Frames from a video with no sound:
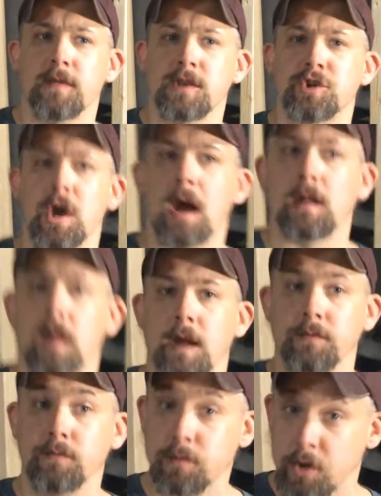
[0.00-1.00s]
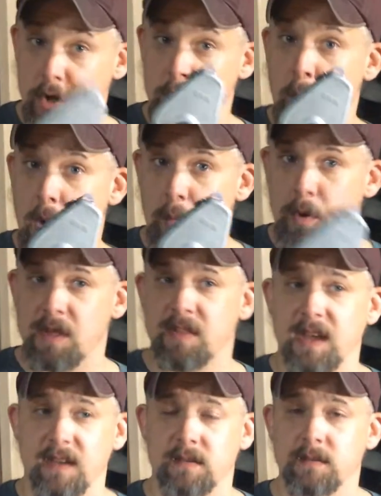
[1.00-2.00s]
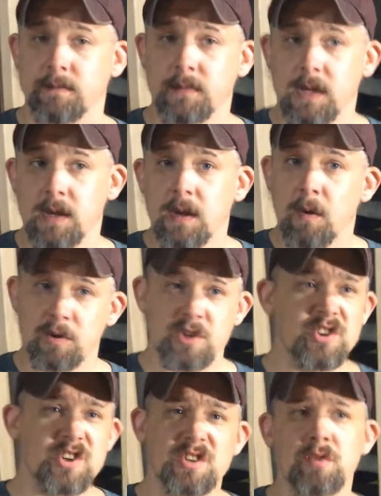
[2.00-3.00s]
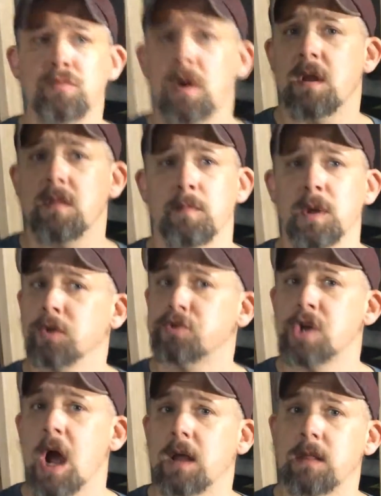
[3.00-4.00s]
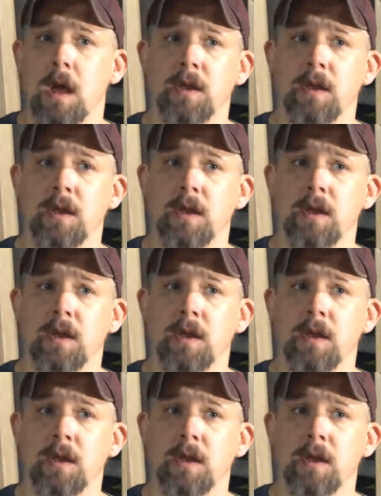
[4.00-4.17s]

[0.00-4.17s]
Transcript: for the chalk line, you're going to want one of these, which is just a run-of-the-mill chalk